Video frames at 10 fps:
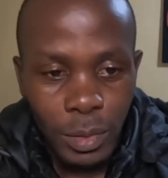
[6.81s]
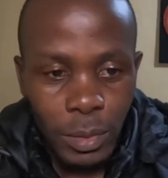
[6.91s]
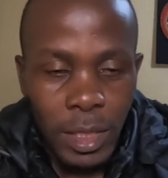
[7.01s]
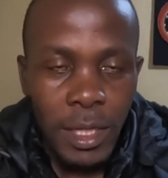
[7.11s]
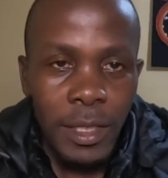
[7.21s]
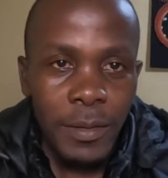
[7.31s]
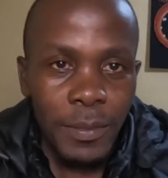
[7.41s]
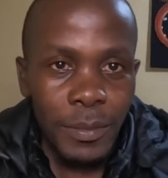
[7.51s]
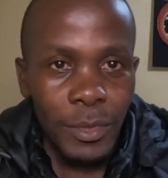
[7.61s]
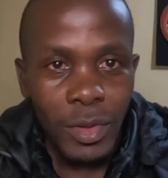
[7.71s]
today
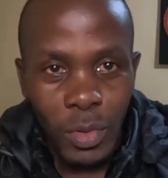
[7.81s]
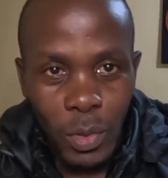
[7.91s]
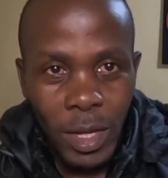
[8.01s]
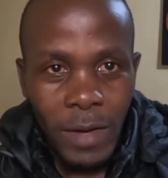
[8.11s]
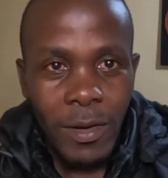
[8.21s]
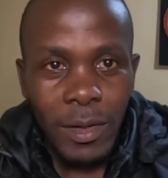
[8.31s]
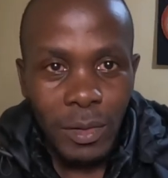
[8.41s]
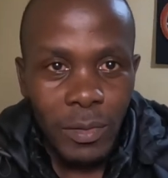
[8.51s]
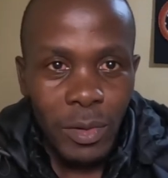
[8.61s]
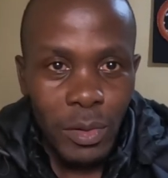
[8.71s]
we have a
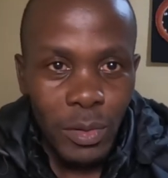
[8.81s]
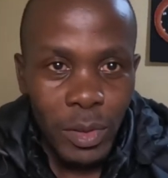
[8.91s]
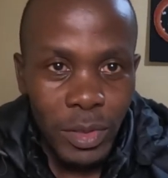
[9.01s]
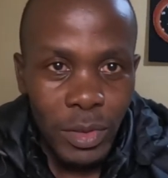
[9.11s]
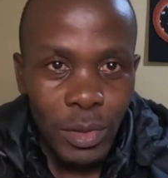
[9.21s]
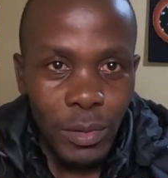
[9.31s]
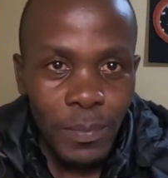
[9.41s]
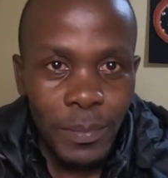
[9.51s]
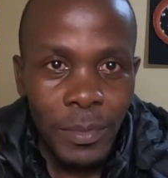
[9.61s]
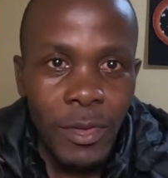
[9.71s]
lot for you in store.
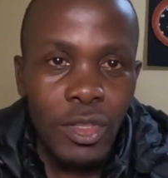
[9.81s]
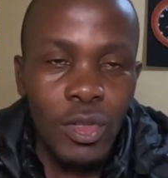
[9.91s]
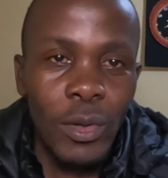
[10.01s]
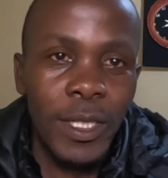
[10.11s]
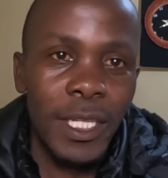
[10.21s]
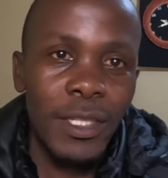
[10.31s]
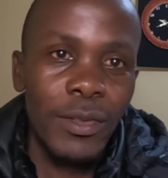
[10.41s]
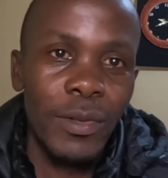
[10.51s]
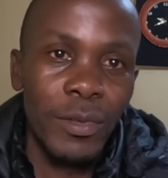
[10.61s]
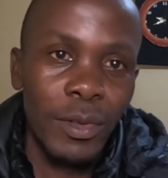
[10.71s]
So in
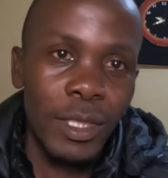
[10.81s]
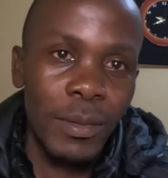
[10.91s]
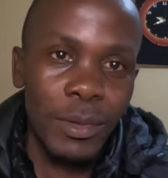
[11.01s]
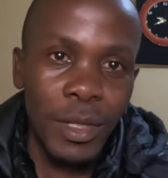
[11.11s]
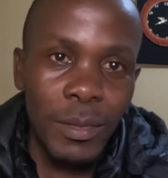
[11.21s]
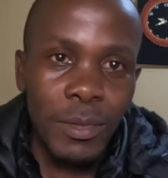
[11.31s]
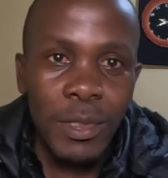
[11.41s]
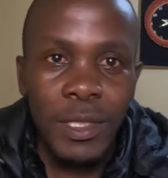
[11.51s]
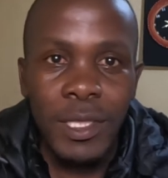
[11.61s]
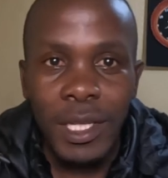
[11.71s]
case you have not subscribed
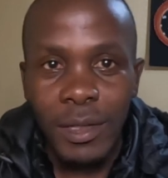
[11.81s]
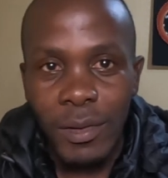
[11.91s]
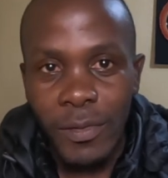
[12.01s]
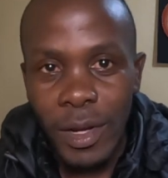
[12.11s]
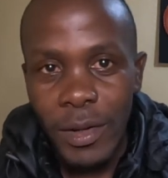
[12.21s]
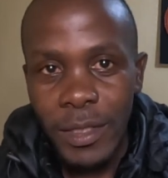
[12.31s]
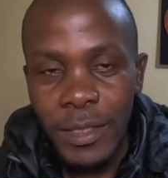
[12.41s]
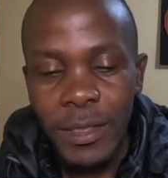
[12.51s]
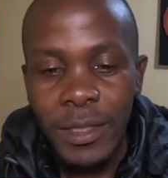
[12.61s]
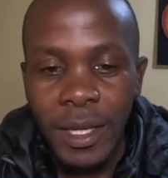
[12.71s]
to this channel of
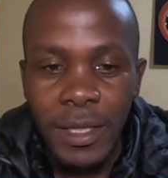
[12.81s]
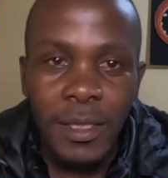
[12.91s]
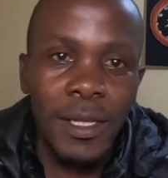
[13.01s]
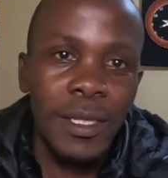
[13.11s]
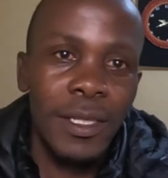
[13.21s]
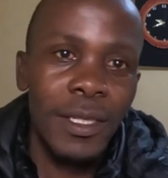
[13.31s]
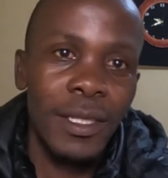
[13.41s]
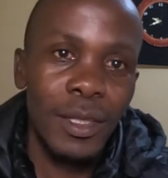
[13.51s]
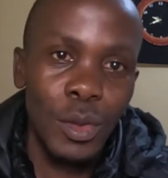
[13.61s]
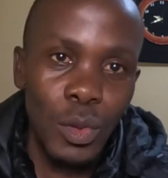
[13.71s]
ours, kindly
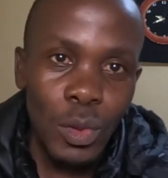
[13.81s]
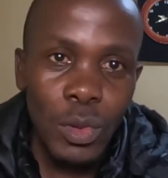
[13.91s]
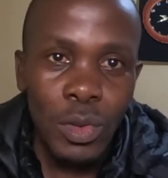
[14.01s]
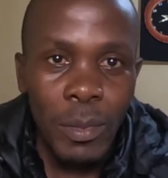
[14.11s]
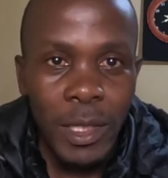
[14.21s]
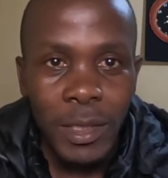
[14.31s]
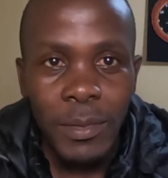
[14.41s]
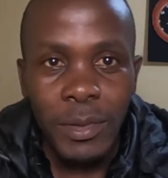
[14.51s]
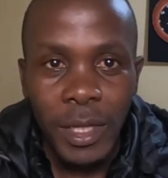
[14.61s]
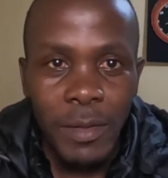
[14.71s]
do so by
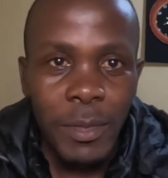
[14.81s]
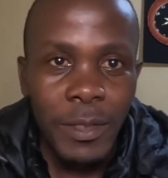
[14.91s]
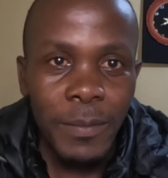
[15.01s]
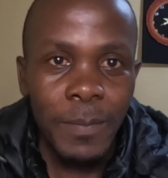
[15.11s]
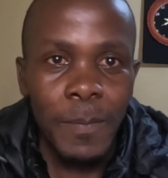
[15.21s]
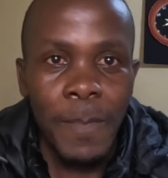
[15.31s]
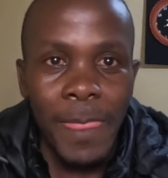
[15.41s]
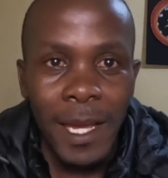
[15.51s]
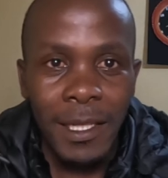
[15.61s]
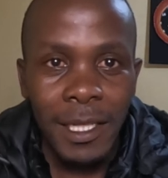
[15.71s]
subscribing
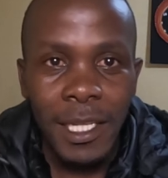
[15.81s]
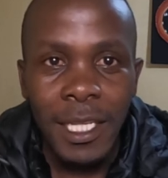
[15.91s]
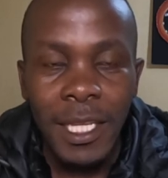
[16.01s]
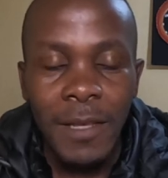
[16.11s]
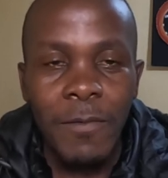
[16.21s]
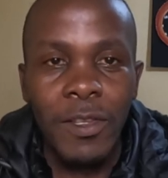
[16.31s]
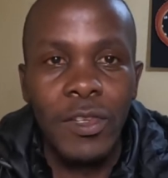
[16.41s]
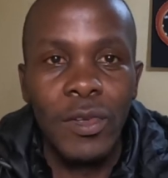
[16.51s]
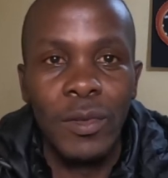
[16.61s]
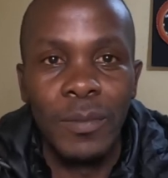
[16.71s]
and liking the
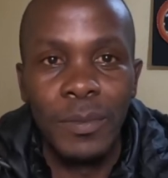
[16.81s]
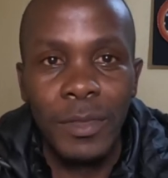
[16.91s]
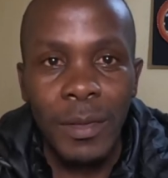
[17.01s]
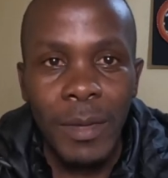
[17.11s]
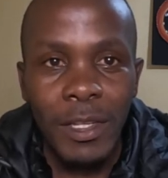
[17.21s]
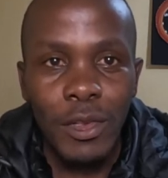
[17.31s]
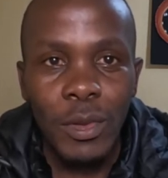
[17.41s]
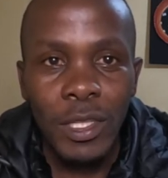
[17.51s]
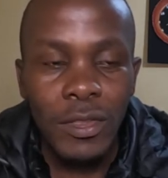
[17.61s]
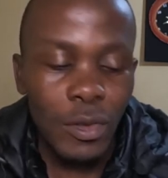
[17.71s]
video. By
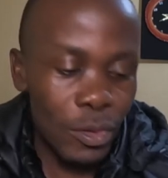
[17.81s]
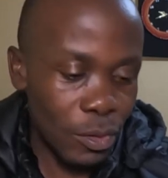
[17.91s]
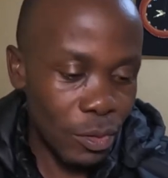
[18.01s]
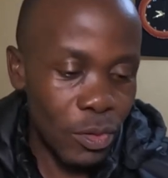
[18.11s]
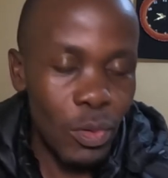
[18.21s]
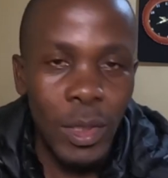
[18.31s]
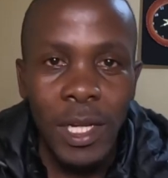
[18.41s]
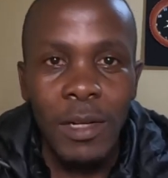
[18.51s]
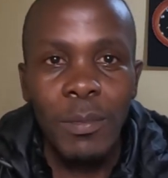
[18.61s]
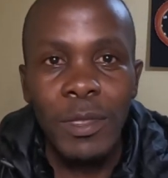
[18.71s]
doing so, you will
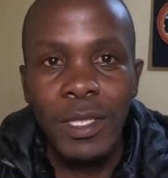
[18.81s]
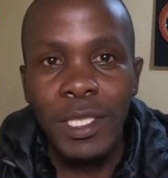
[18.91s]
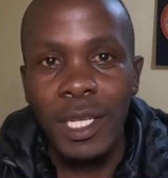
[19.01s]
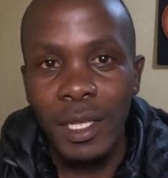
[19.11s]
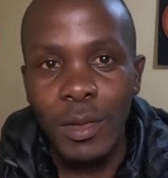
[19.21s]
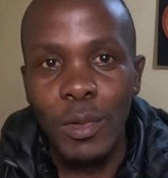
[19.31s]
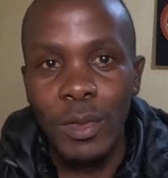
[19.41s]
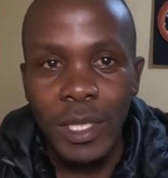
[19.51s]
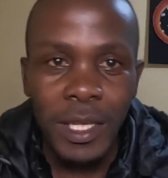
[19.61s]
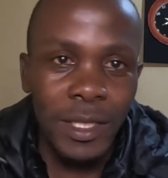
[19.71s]
help this channel grow.
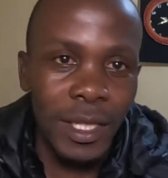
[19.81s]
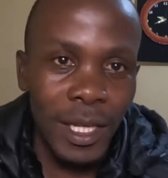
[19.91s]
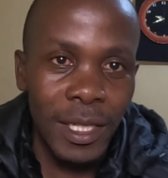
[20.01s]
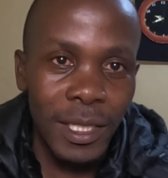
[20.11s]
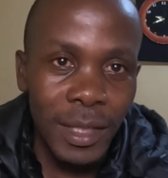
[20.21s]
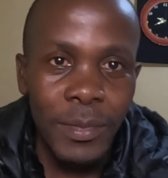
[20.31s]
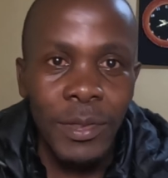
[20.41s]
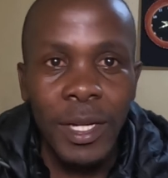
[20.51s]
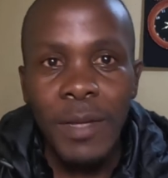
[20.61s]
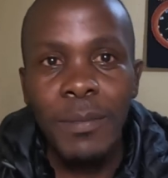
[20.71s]
Just kindly
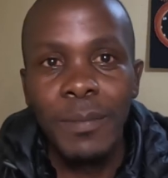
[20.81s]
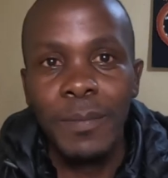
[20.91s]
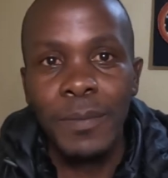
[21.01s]
subscribe